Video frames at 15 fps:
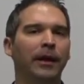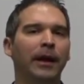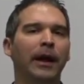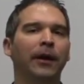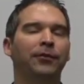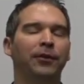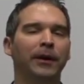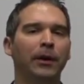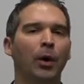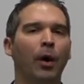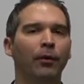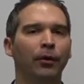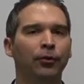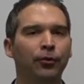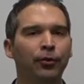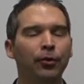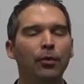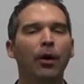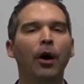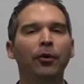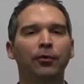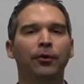in studying over
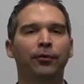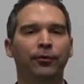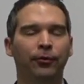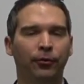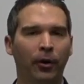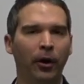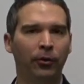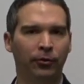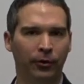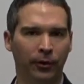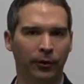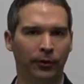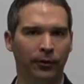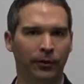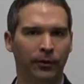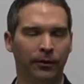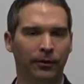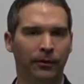200 structures,